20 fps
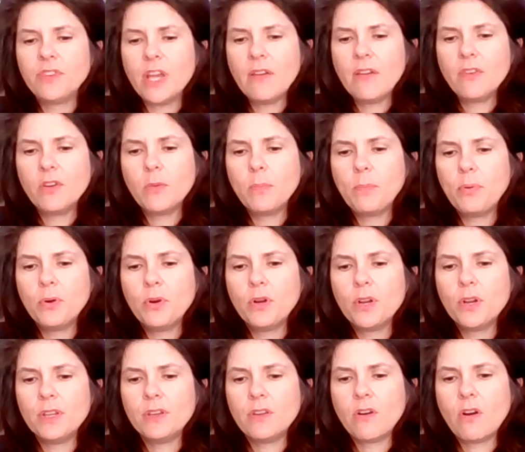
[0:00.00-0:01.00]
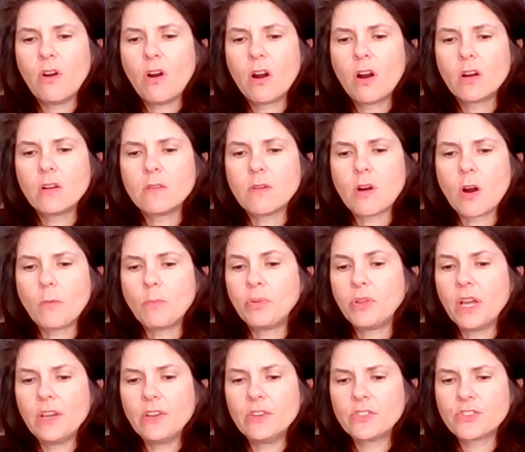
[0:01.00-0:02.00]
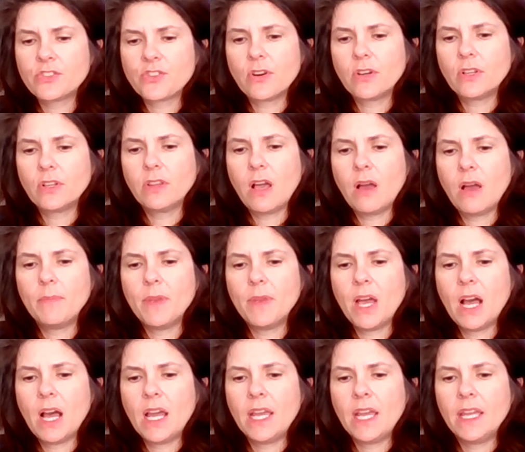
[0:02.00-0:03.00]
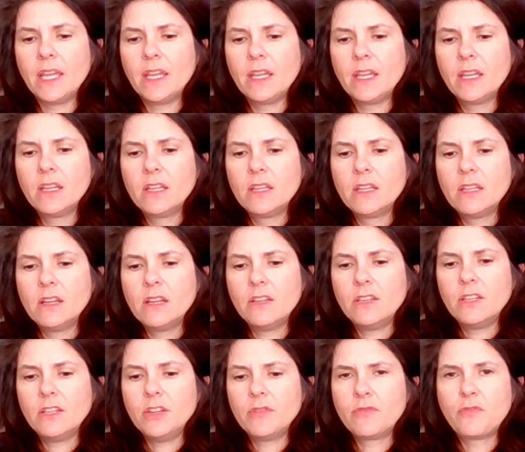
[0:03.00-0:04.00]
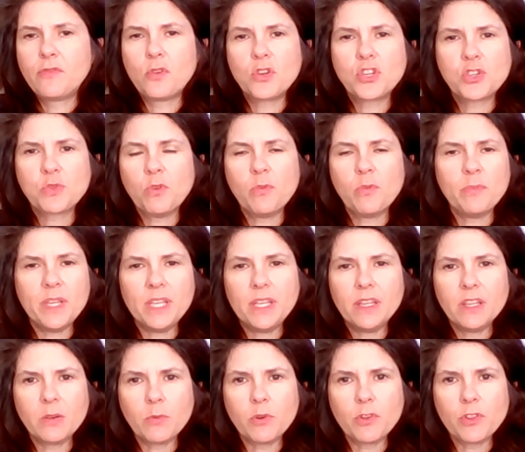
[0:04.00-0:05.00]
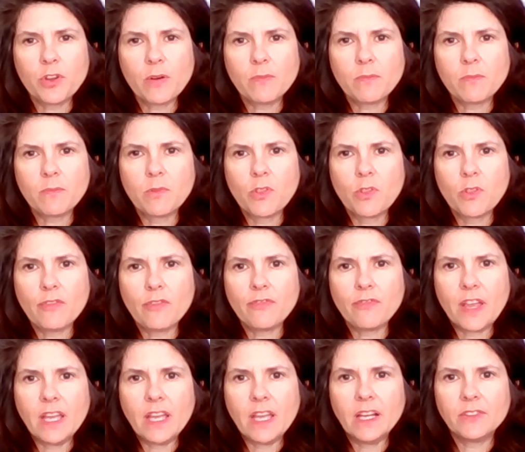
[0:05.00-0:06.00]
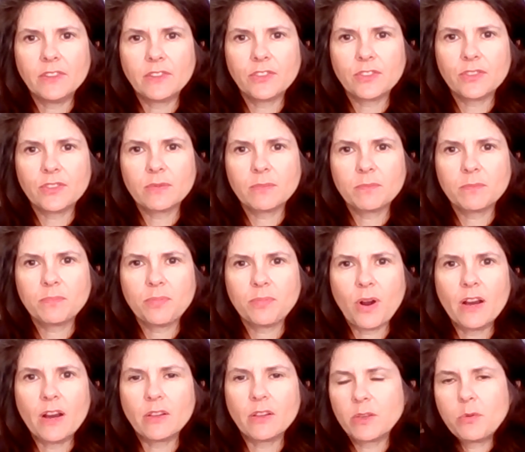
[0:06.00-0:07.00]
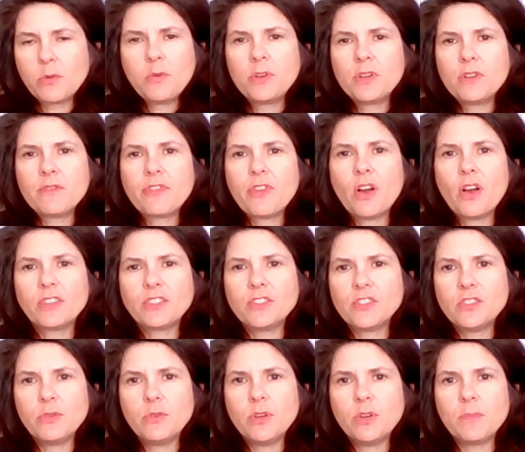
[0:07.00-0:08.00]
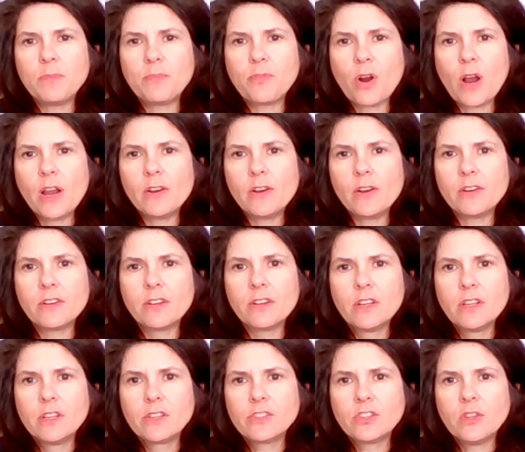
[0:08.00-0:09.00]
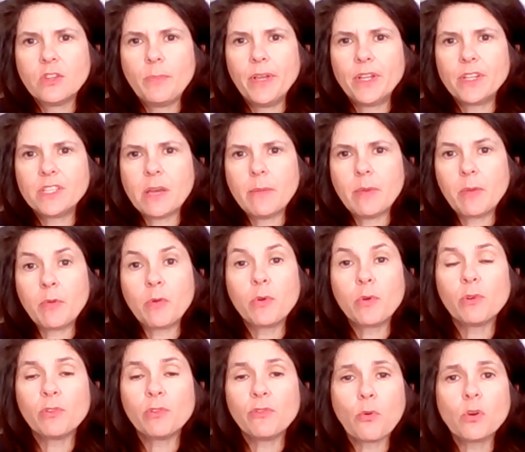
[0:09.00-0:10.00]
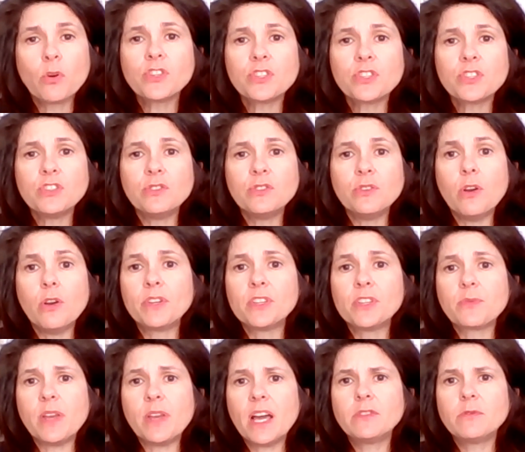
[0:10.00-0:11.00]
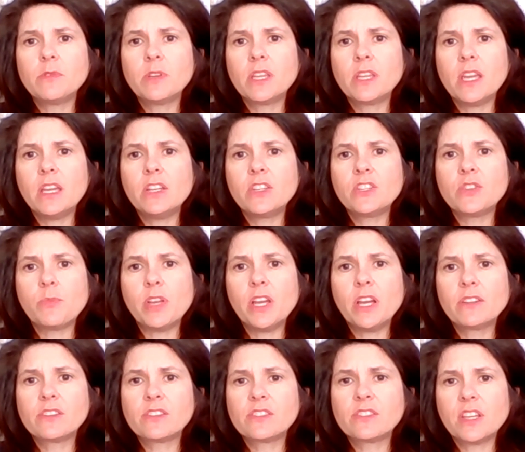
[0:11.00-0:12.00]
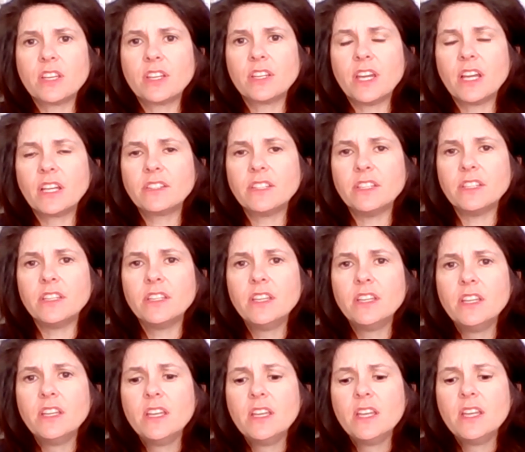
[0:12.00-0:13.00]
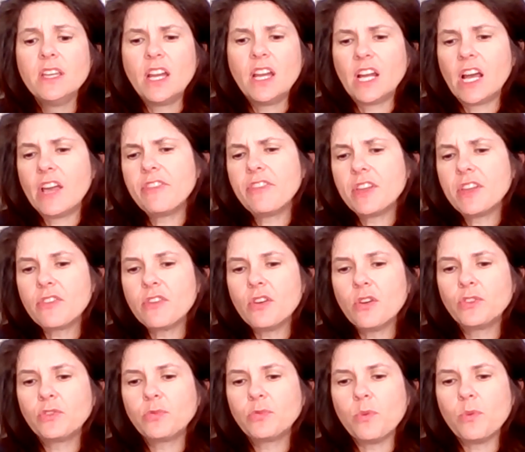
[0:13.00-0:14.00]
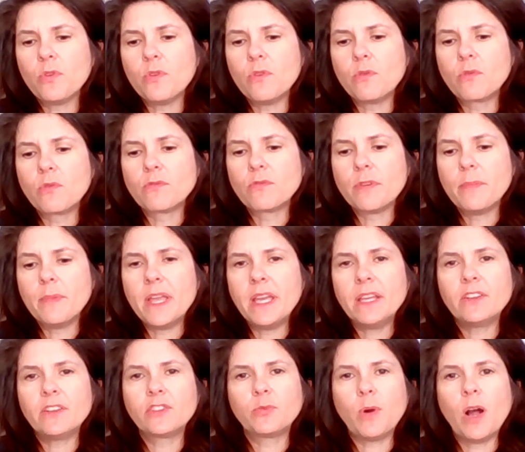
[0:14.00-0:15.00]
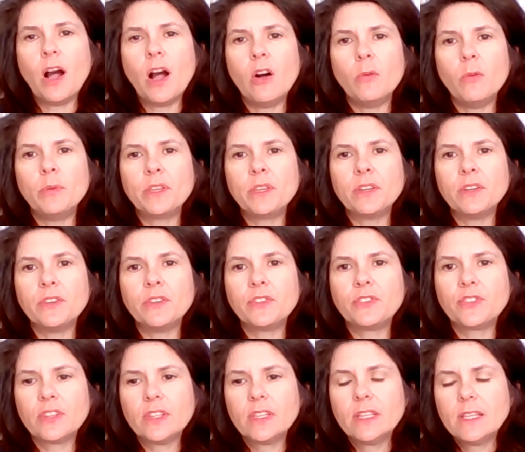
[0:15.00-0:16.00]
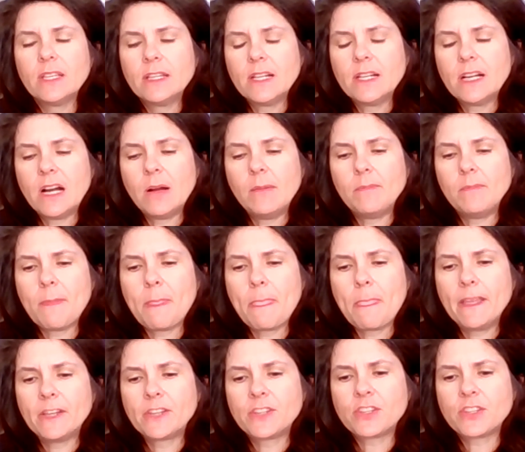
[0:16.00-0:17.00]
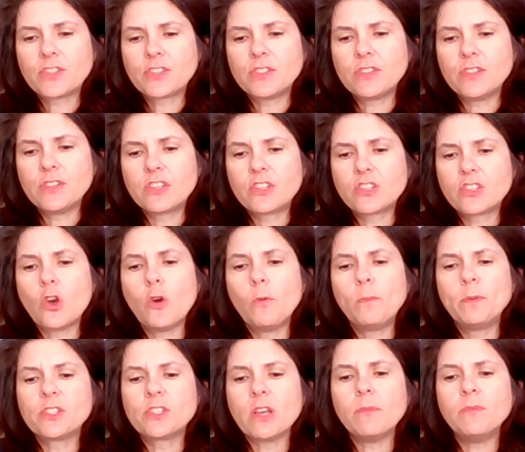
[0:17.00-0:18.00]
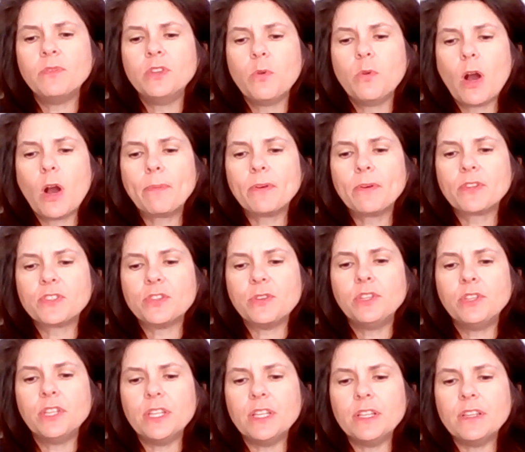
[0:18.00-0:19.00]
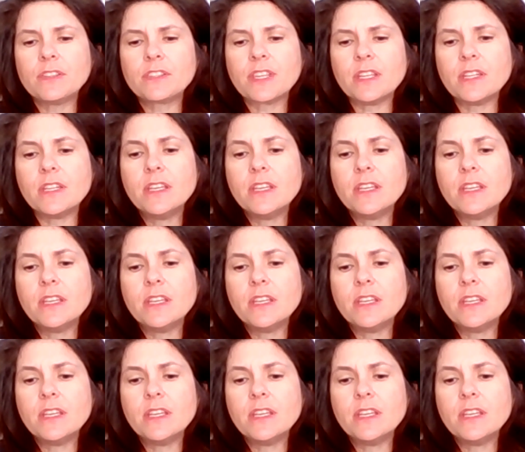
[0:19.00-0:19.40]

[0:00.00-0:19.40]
have never put our players or our alumni in a virtual meeting with our fans prior. We would have thought to do it prior to the pandemic, but we were forced to do it because we had to engage and we had to stay connected. And I think those will remain as well, because it just opens up new opportunities.